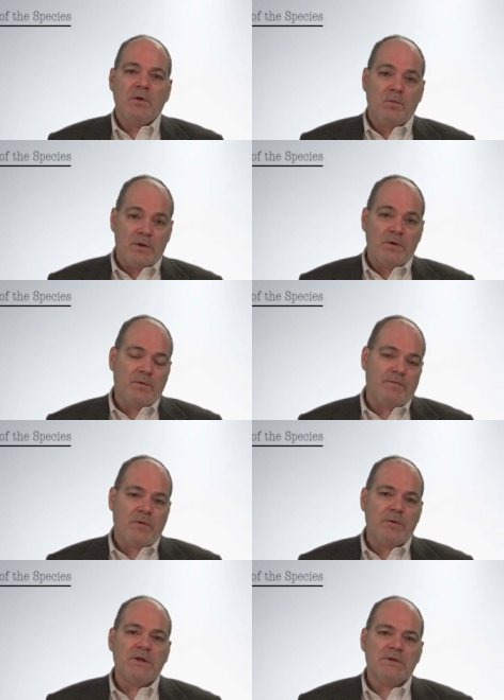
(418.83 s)
one that we've
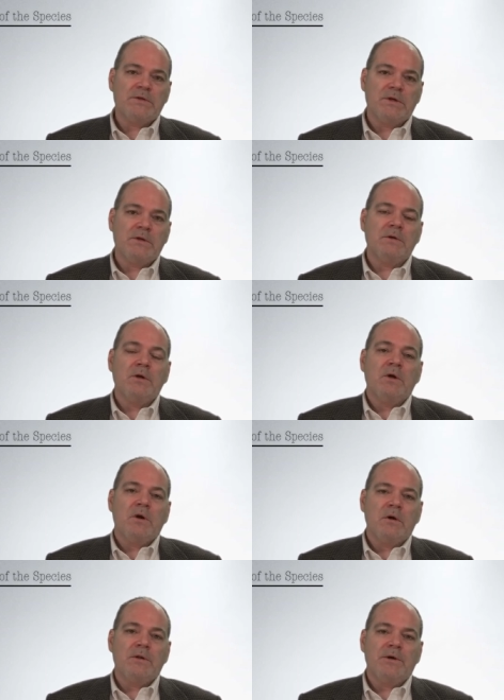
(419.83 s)
already seen
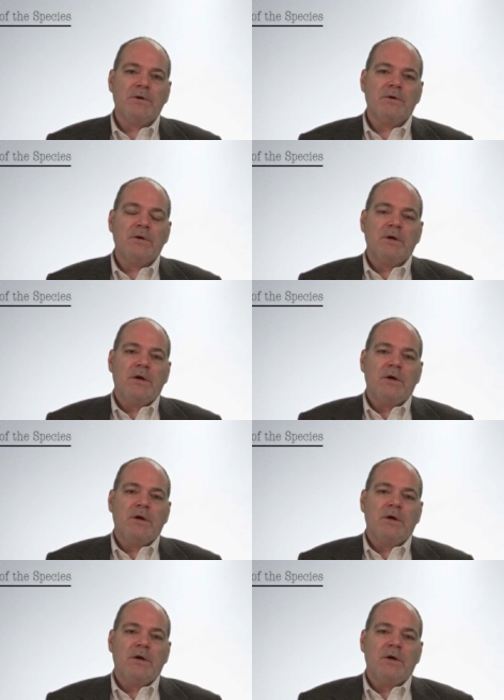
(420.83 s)
earlier,